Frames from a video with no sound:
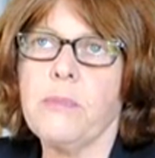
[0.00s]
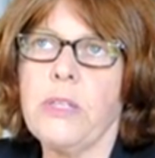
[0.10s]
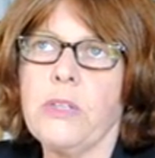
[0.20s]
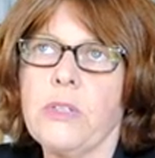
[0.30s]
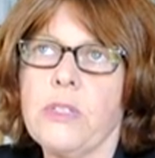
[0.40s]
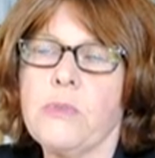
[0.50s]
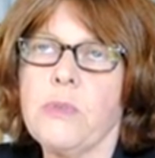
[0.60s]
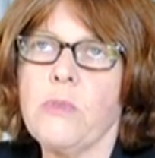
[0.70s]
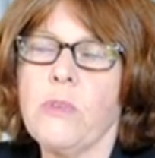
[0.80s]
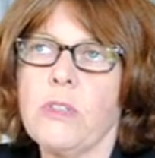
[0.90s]
because
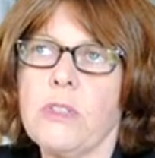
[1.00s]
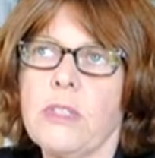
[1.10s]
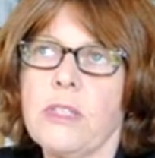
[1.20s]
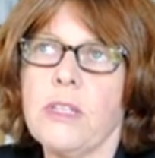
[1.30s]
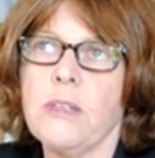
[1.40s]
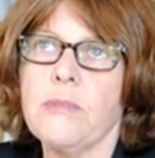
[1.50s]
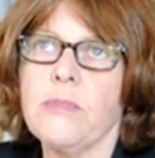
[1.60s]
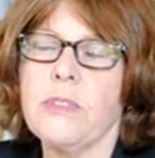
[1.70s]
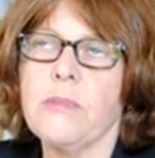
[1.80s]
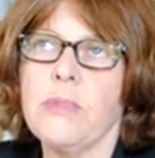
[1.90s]
we wanted
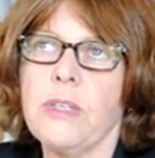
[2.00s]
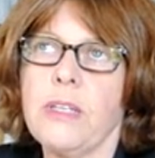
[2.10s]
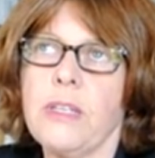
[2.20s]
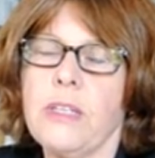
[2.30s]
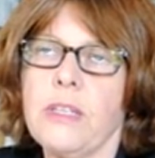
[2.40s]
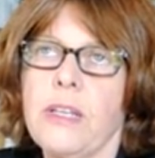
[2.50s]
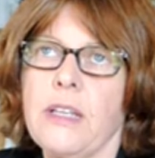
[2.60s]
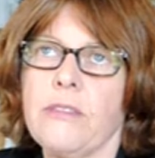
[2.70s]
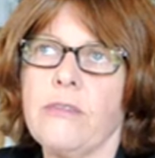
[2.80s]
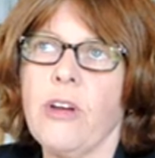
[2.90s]
him to be
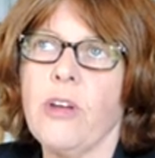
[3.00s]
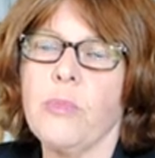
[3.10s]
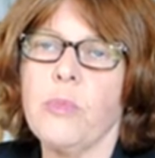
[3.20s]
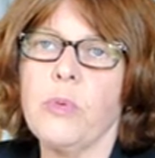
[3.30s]
at the right